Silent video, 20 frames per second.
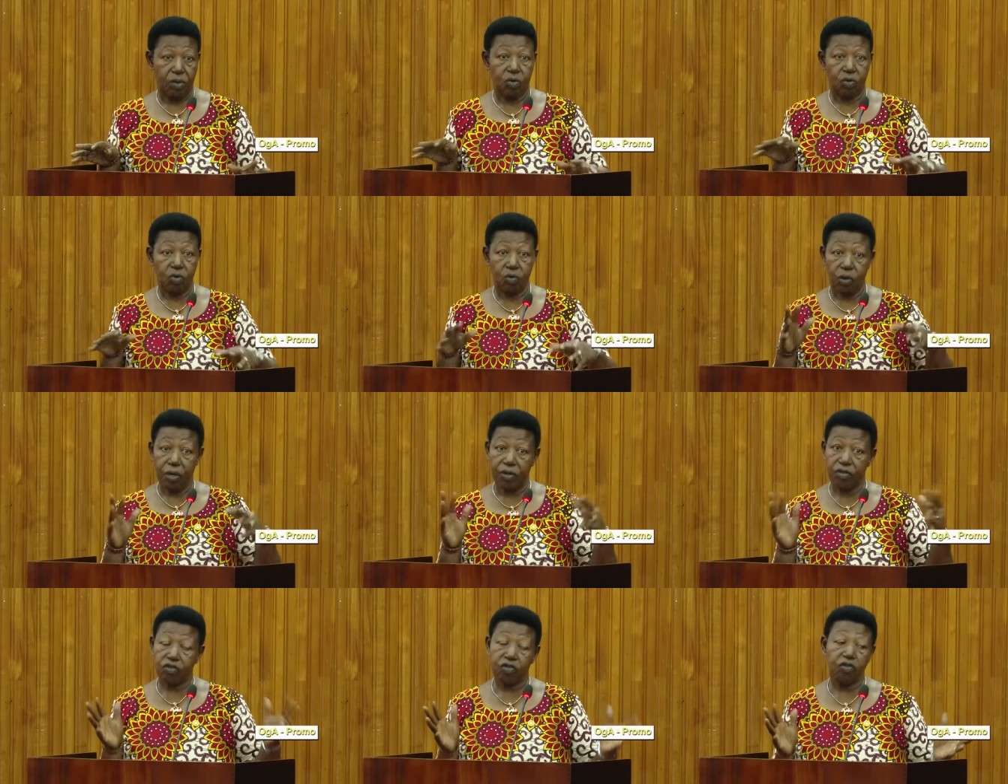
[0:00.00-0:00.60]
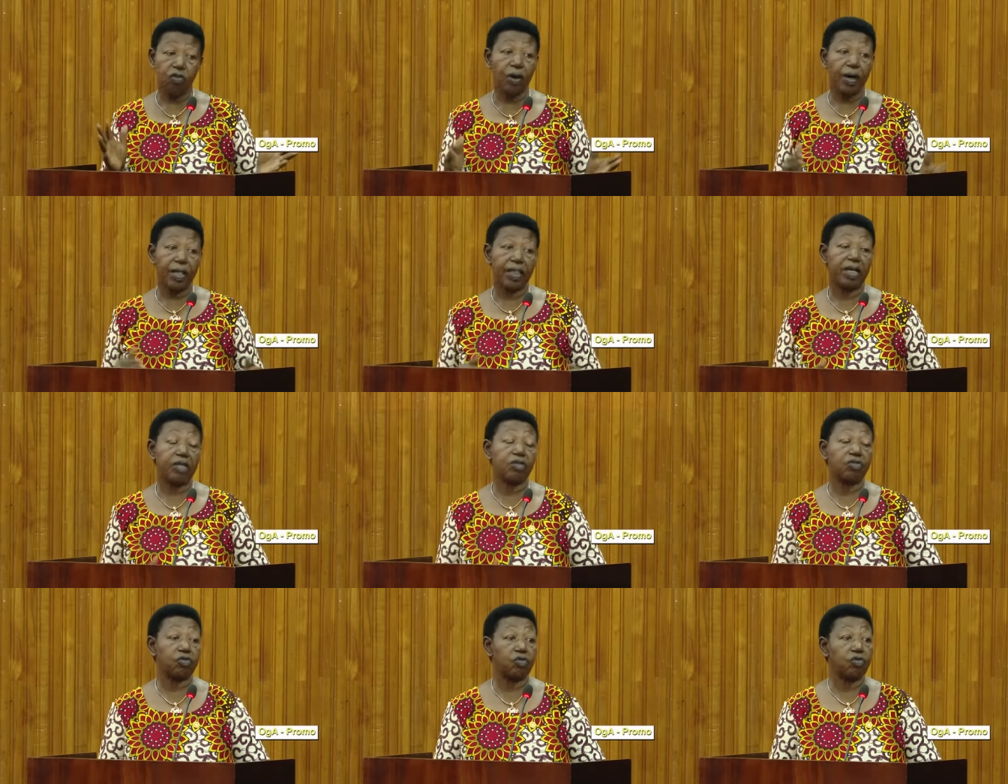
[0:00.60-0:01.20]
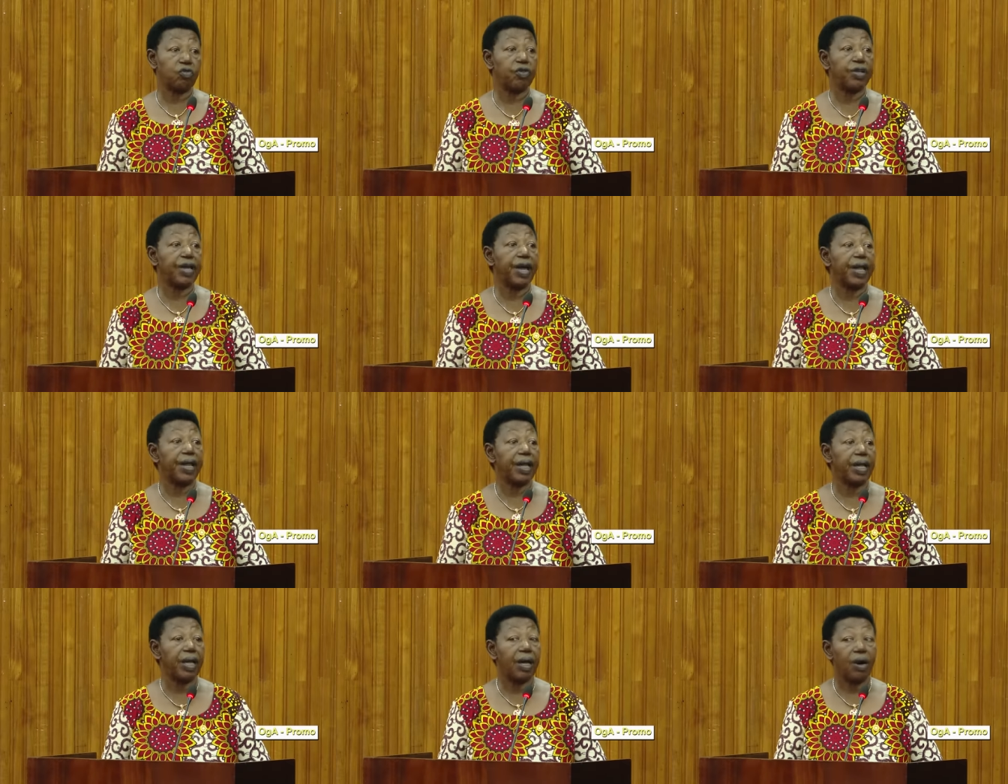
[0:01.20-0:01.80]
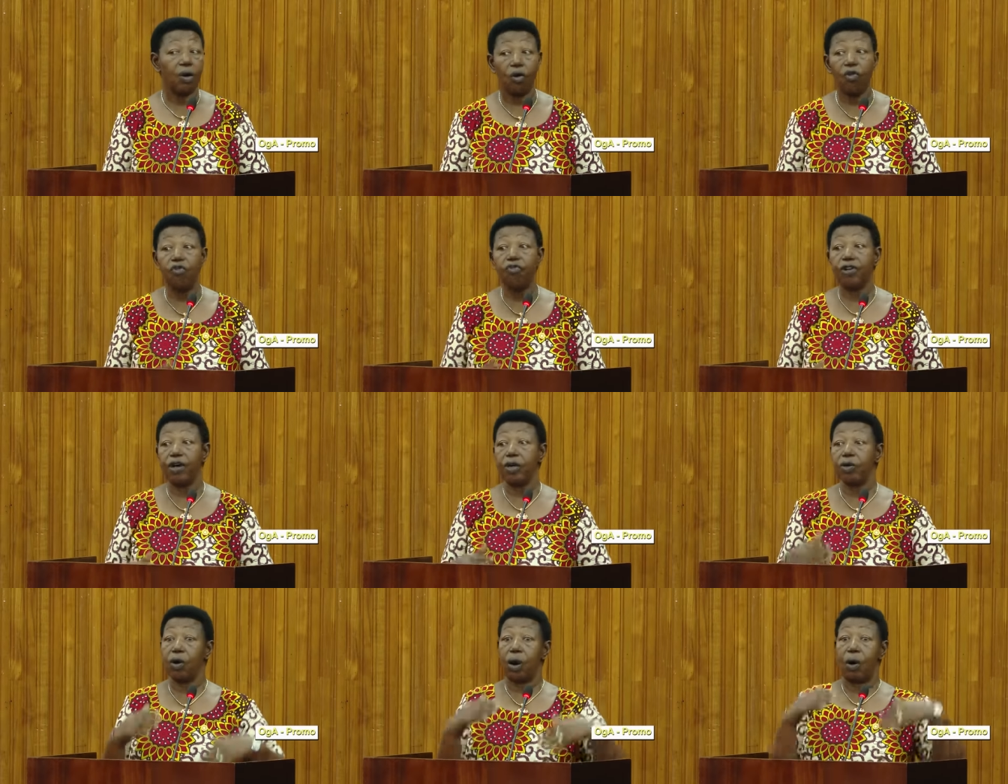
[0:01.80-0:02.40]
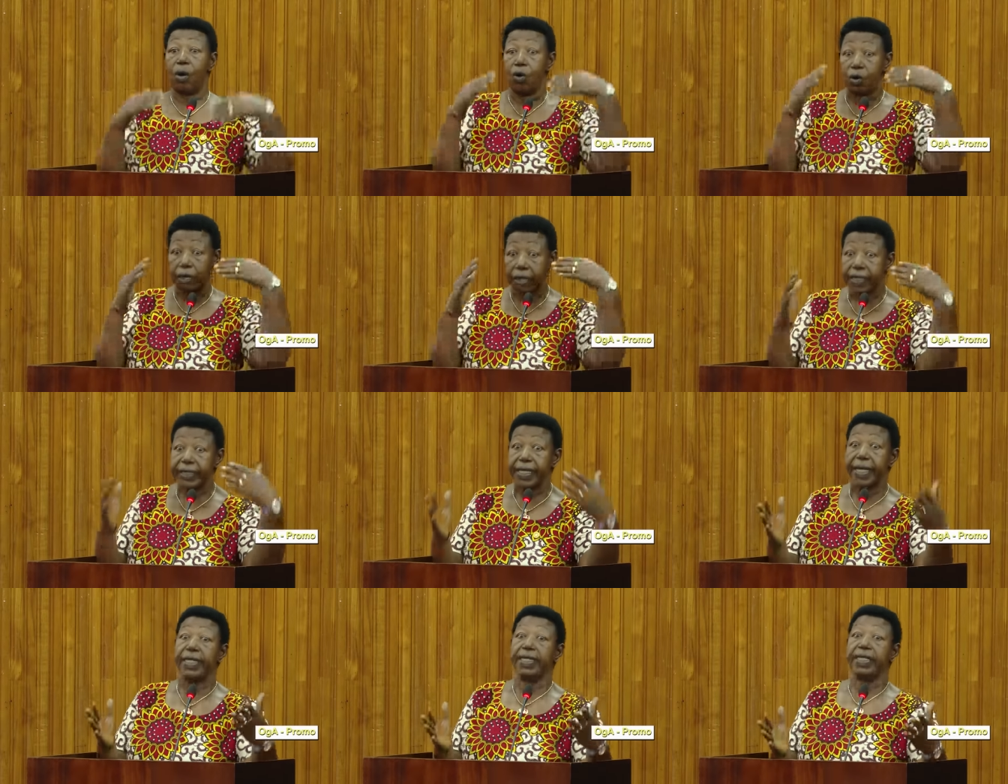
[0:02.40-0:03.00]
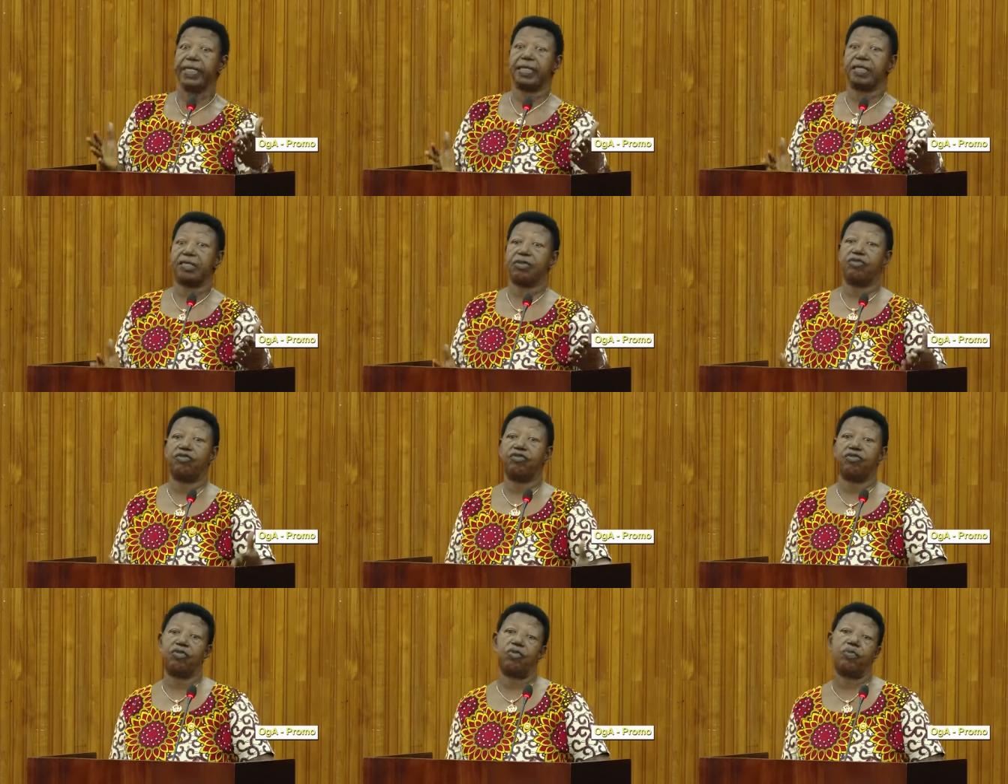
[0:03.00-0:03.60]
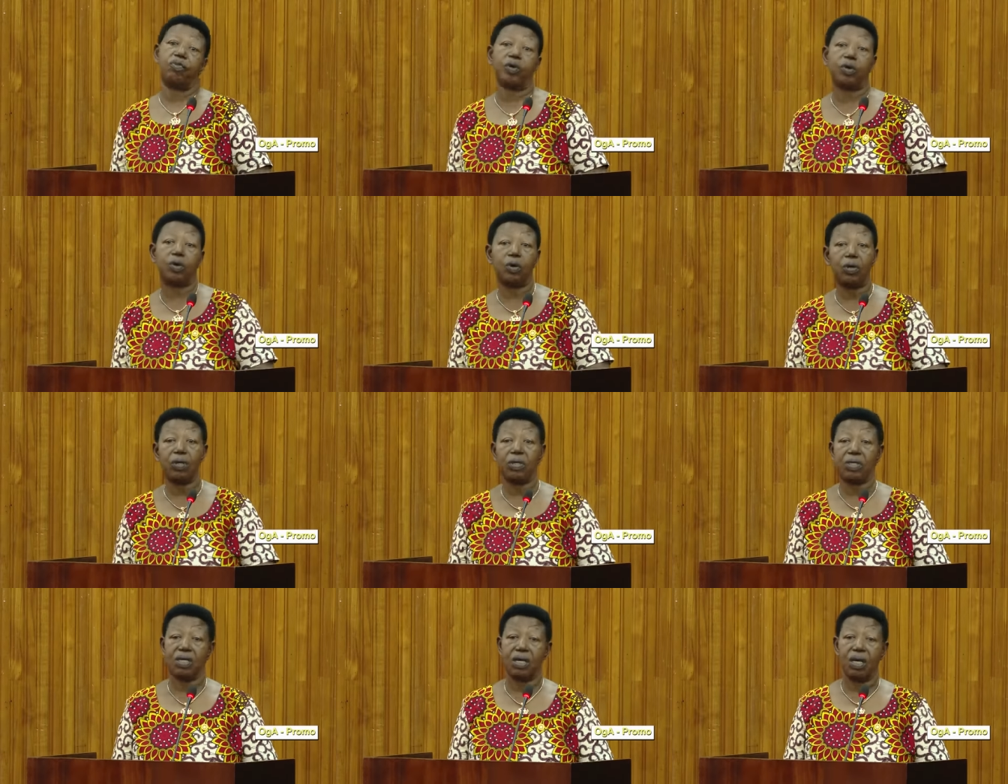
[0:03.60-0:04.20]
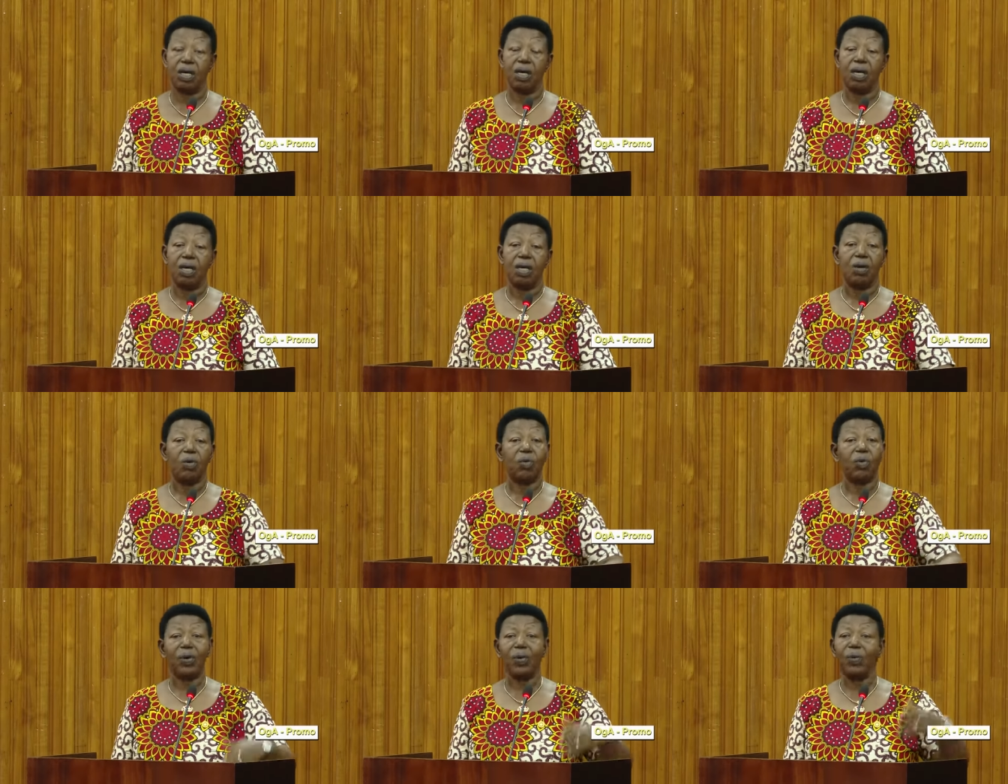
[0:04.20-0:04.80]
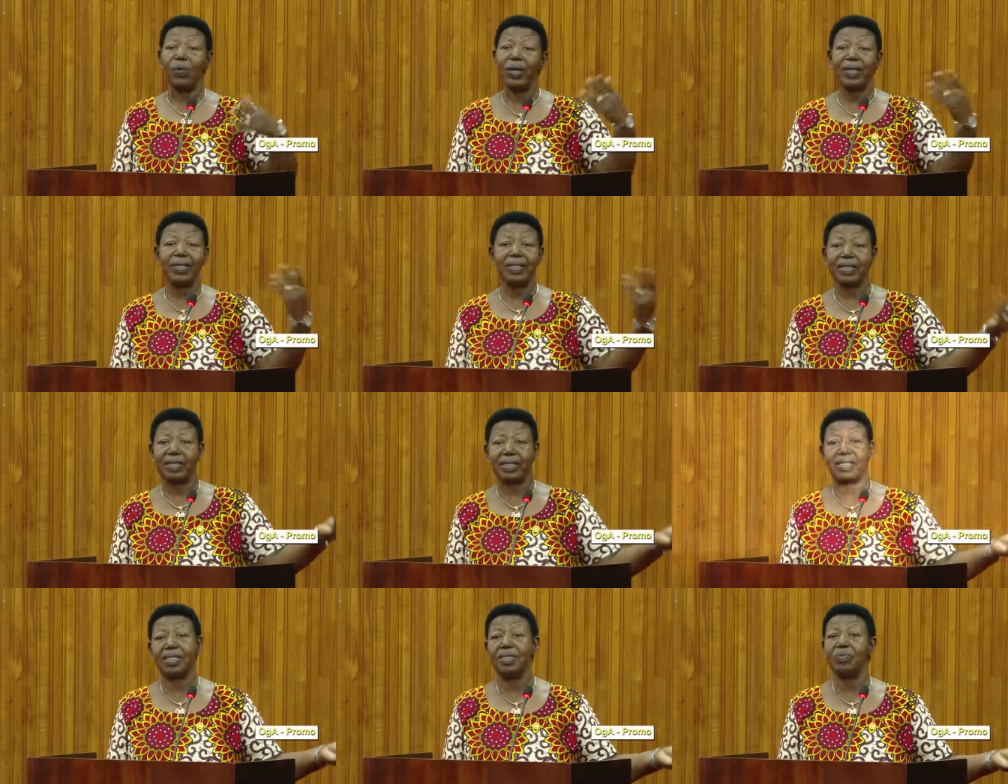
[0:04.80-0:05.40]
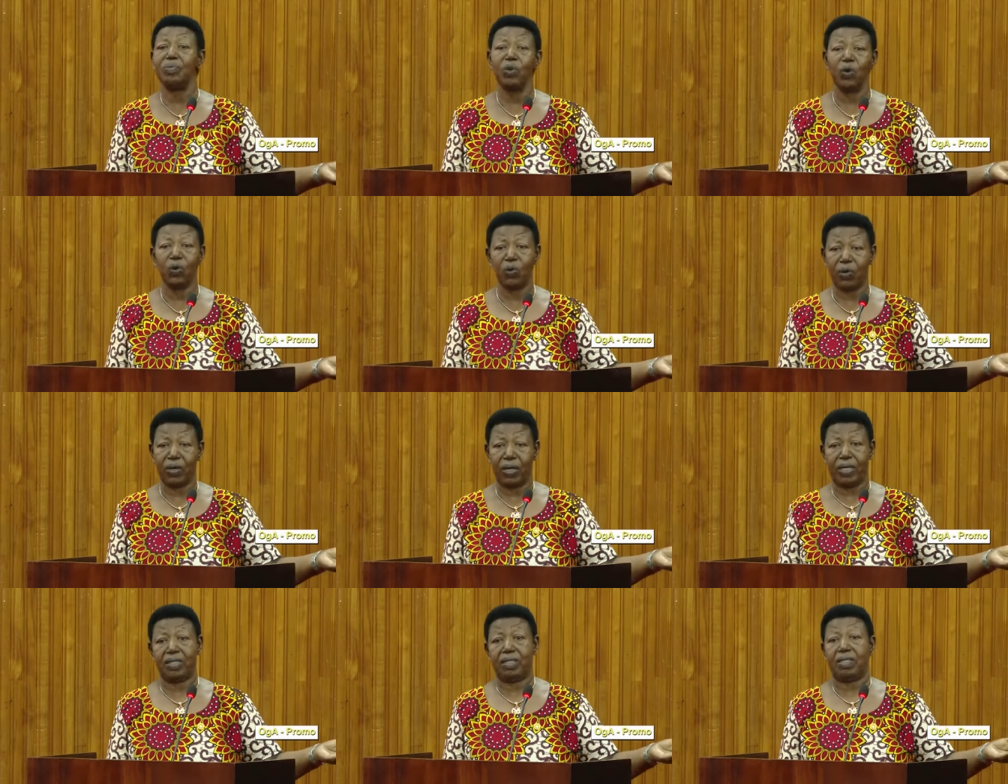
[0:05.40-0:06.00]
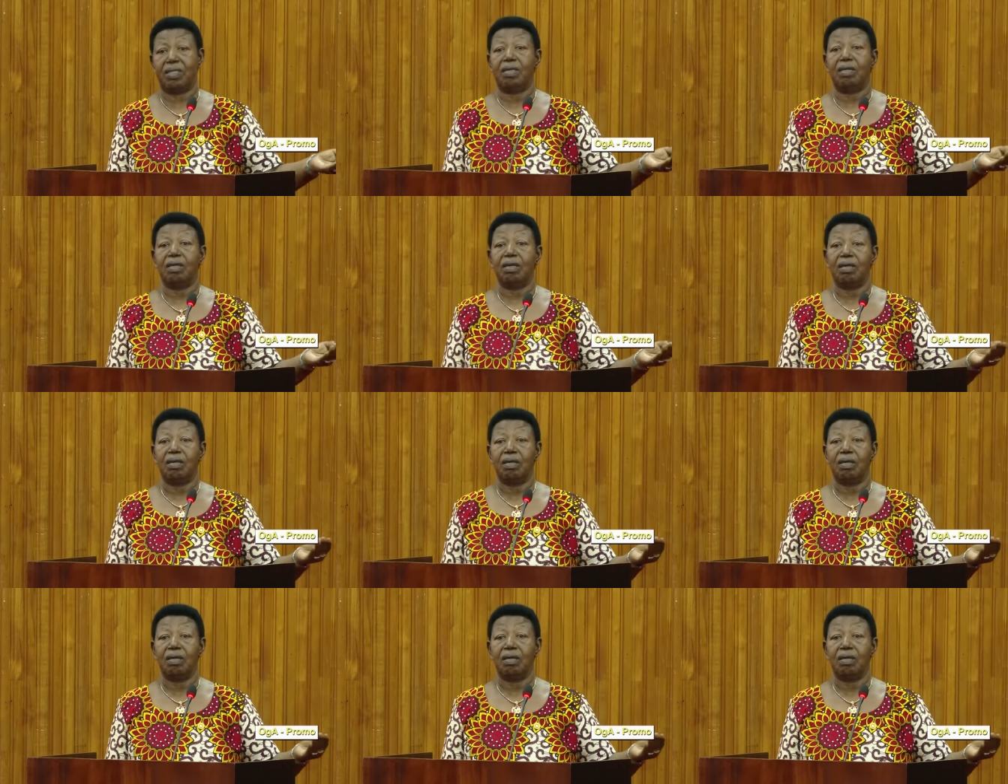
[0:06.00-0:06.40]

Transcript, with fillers: to ensure that you really offer your alternative view because what is democracy?